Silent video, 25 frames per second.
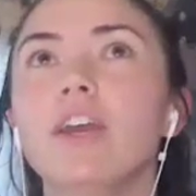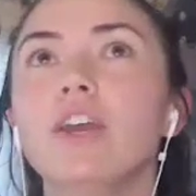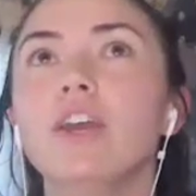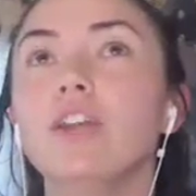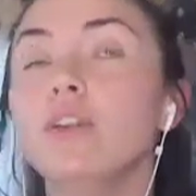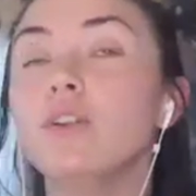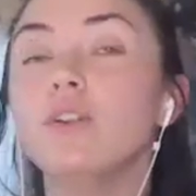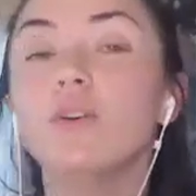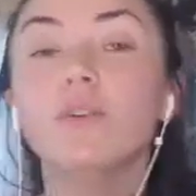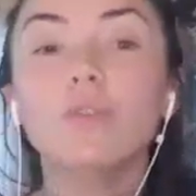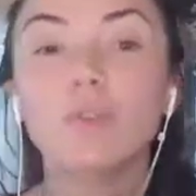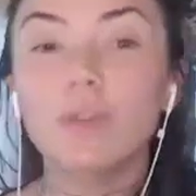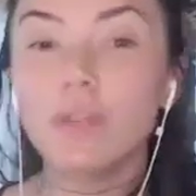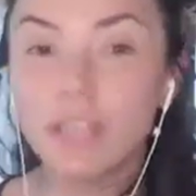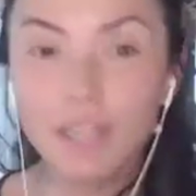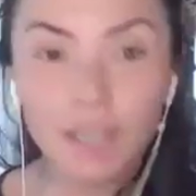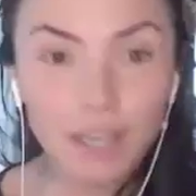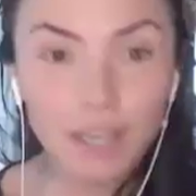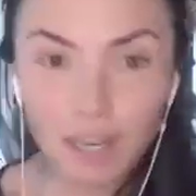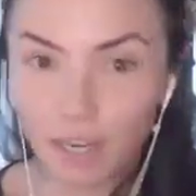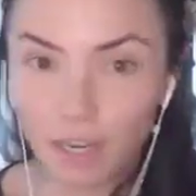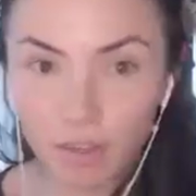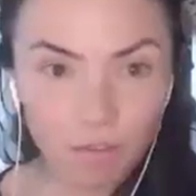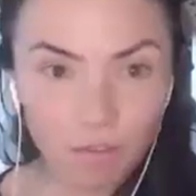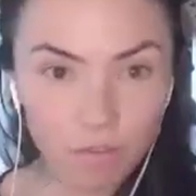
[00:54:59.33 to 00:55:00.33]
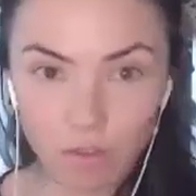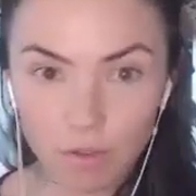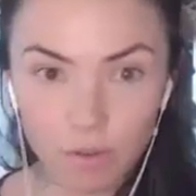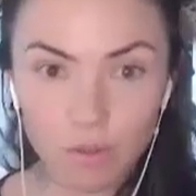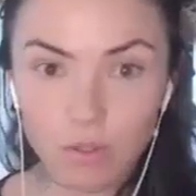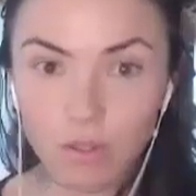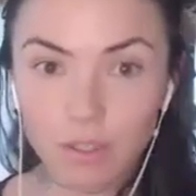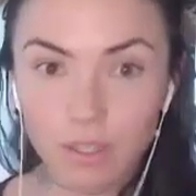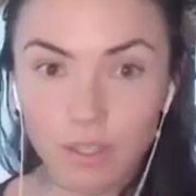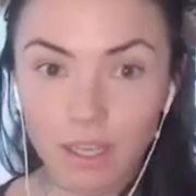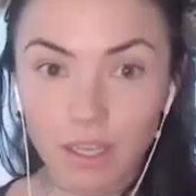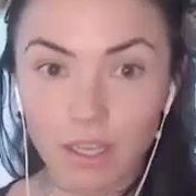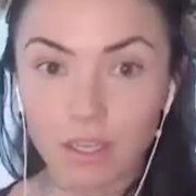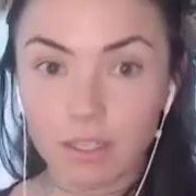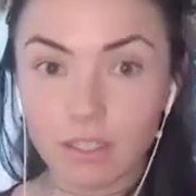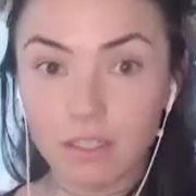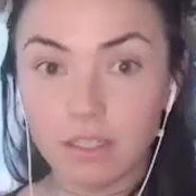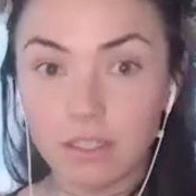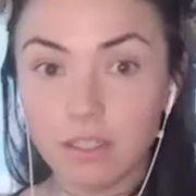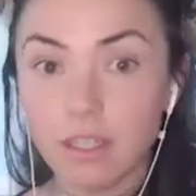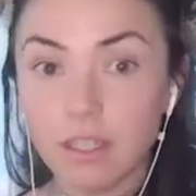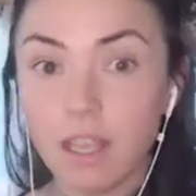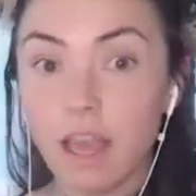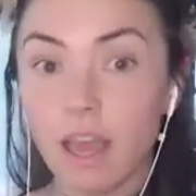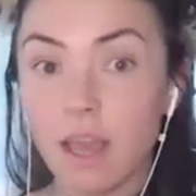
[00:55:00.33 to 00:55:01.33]
You don't need any of those
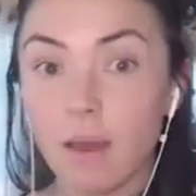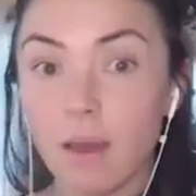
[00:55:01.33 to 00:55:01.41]
things.